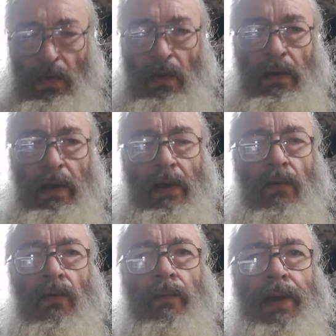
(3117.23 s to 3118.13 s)
like
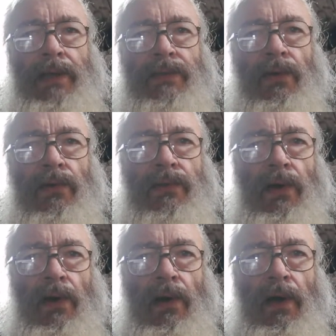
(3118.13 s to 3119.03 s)
un pesos
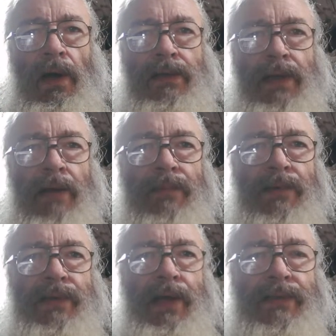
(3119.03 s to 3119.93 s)
are
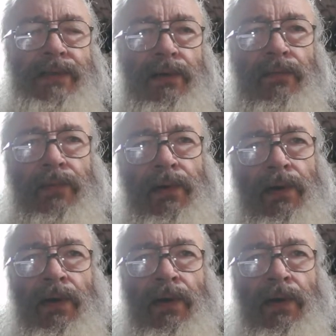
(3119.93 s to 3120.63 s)
10% silver.